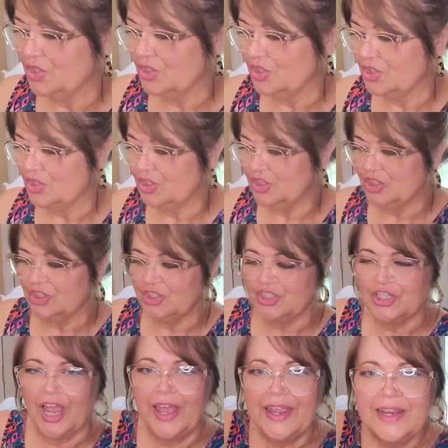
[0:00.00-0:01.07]

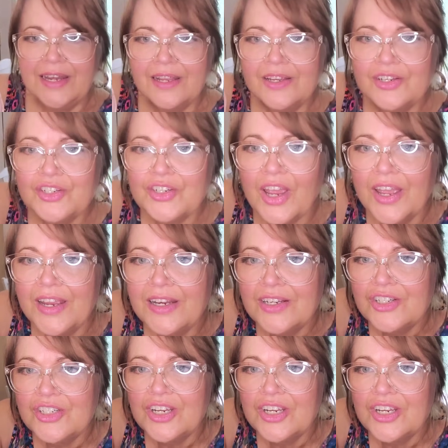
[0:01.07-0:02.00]
Shine? I